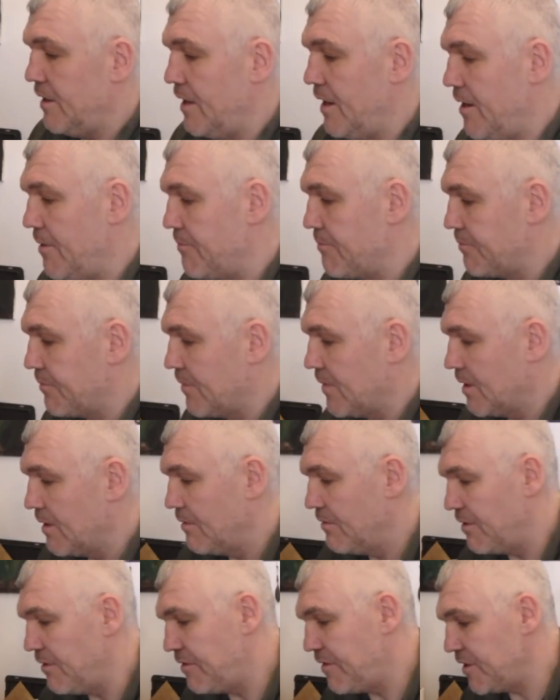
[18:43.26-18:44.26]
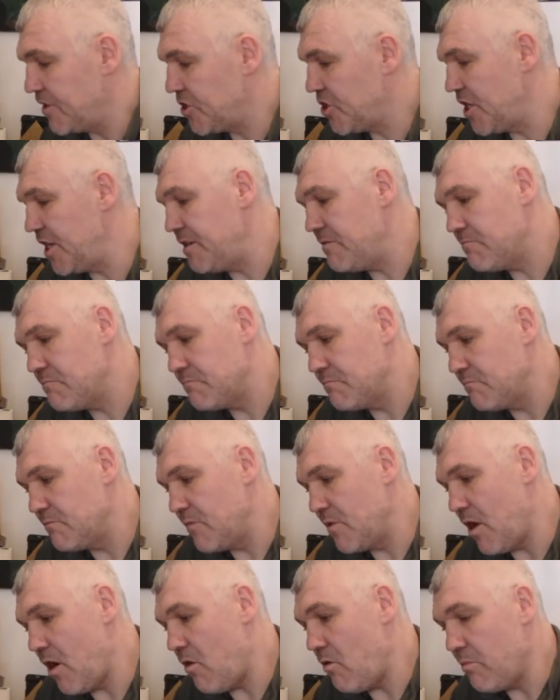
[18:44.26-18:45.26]
Yeah. For fishing?
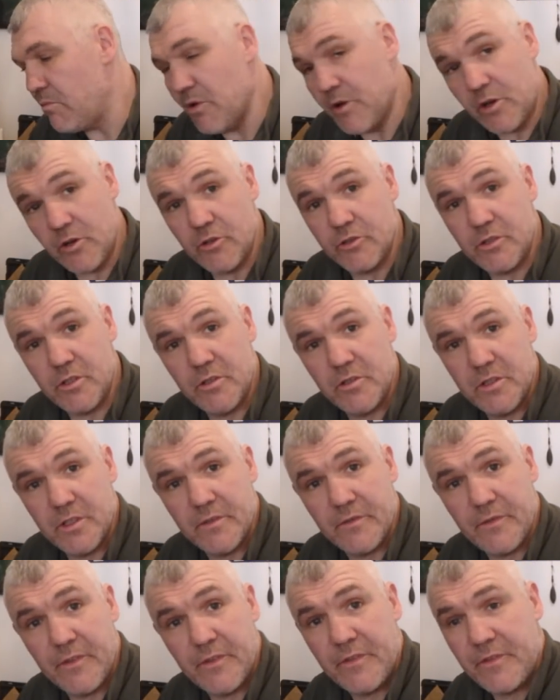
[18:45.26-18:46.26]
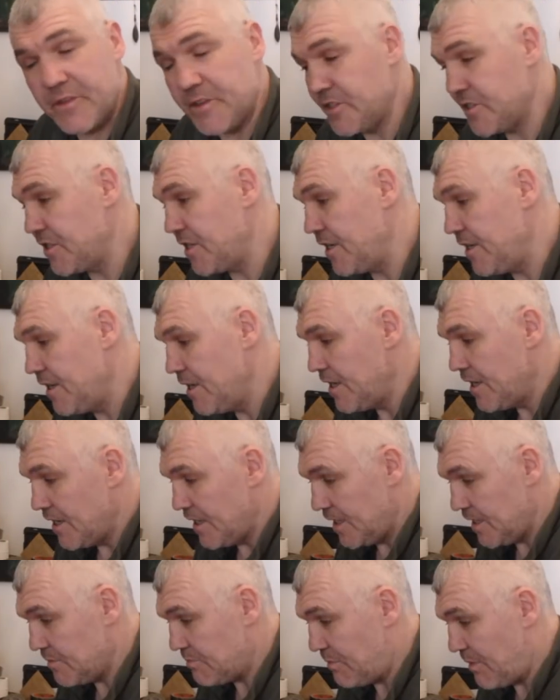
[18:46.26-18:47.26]
No, but I could use it for fishing.
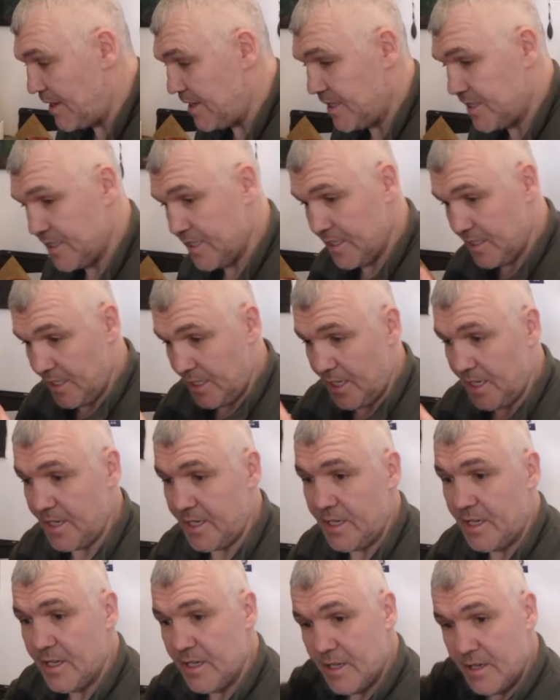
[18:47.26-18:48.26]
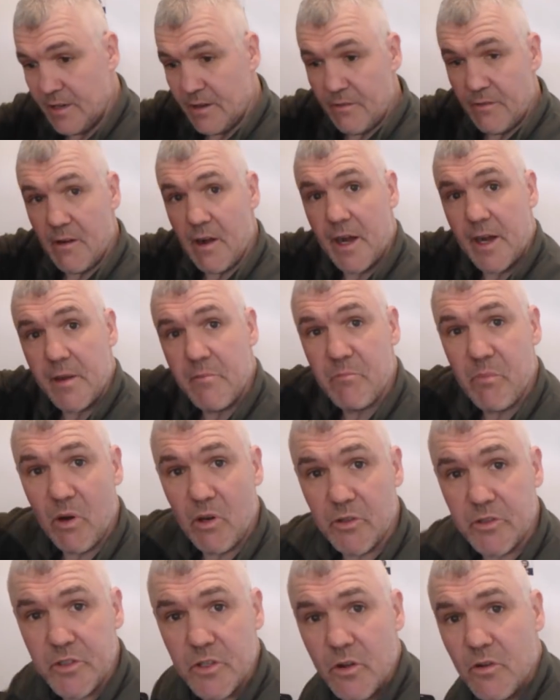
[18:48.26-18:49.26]
It's basically hanging
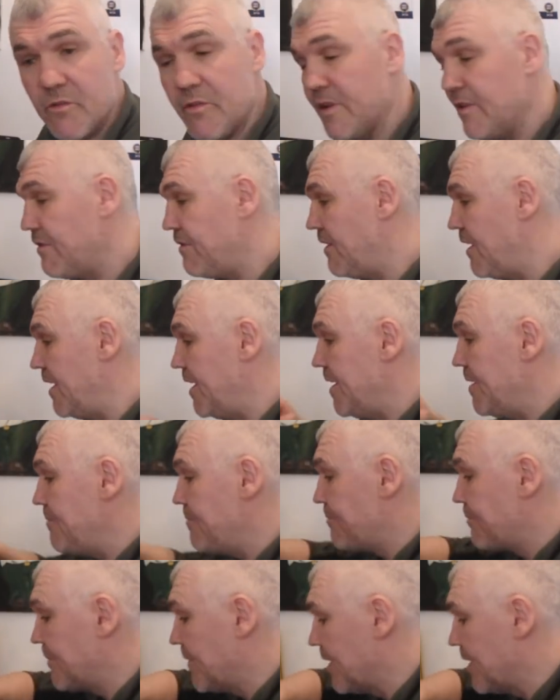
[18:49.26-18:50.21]
pots over the fire.